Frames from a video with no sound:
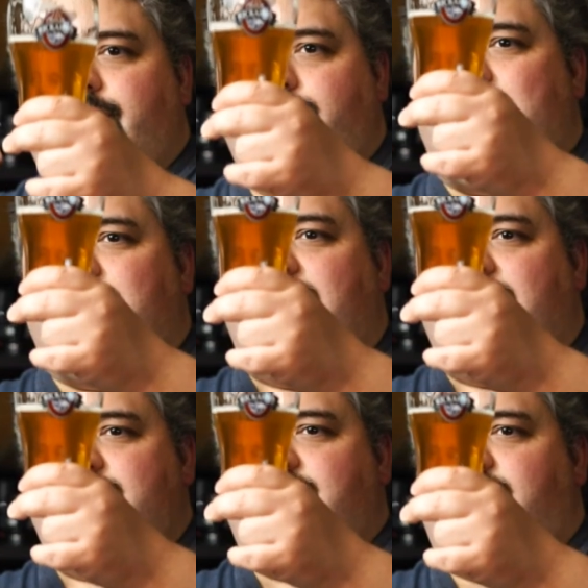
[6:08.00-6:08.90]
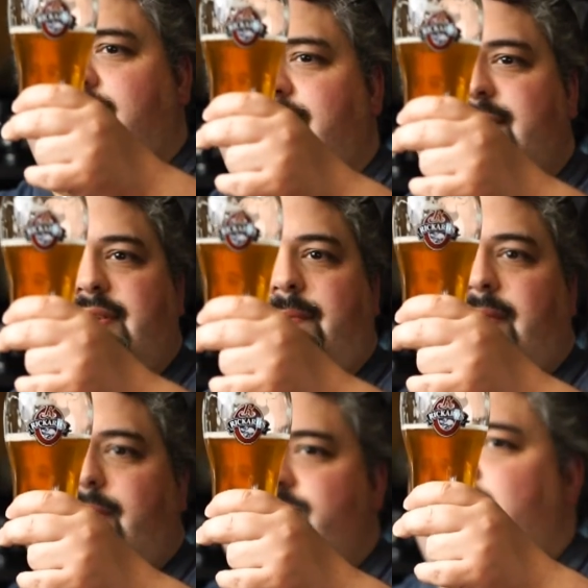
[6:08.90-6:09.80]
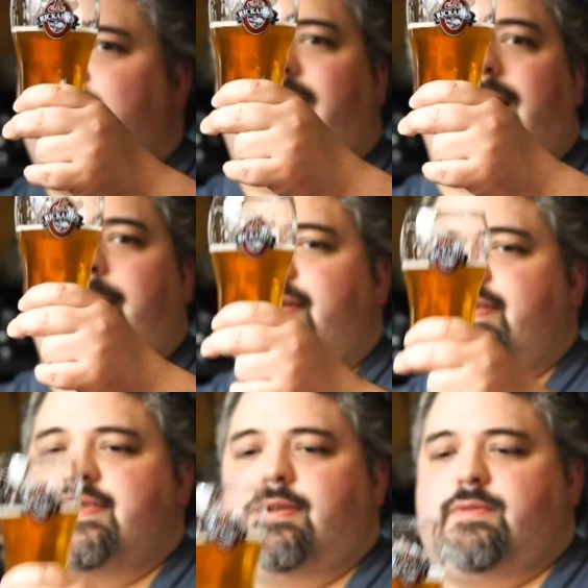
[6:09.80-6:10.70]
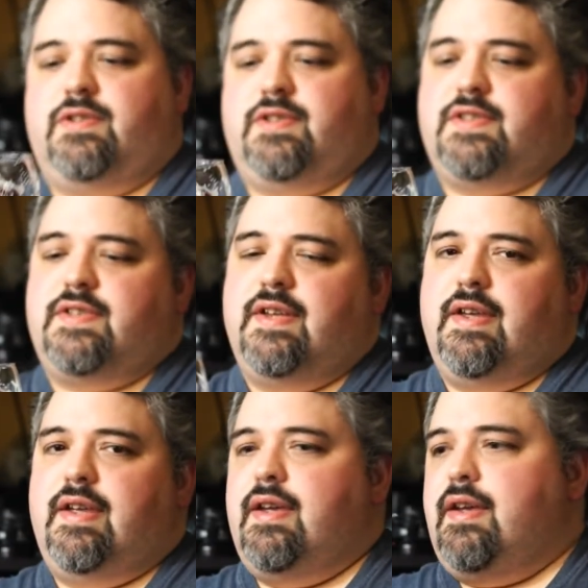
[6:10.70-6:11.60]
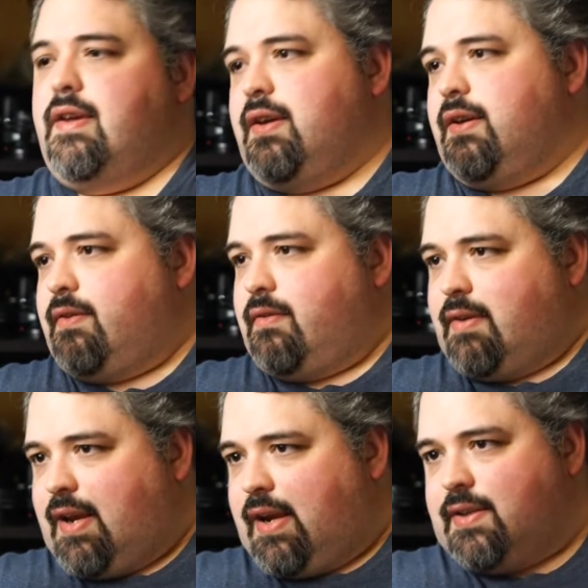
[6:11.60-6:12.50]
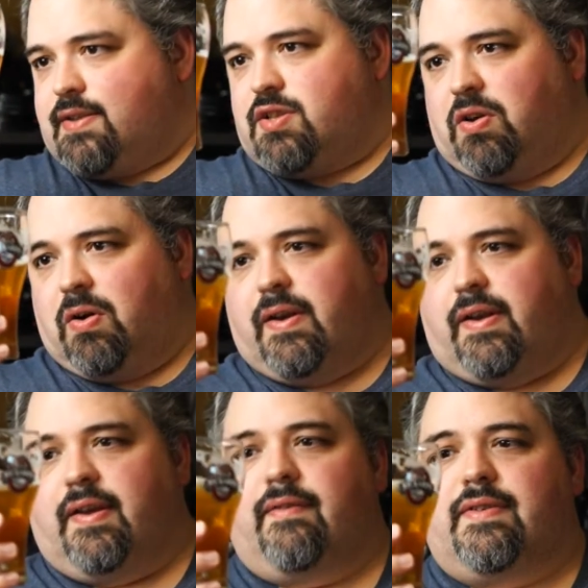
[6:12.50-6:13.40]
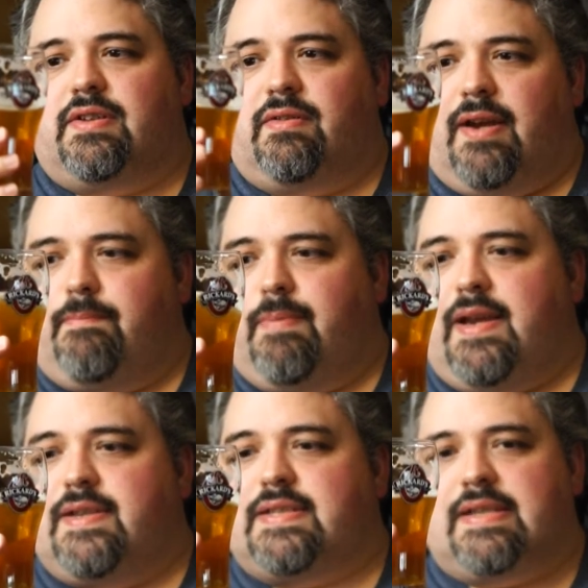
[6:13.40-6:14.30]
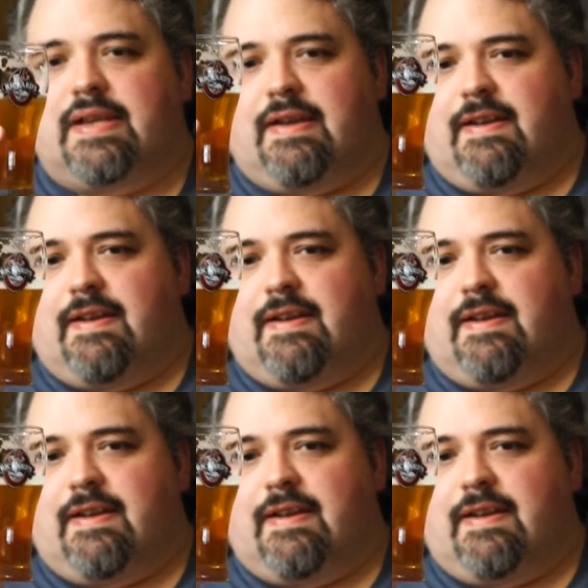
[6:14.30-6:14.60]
make it hazy or something, dry hop it or something. Just, it's good. It's a great base.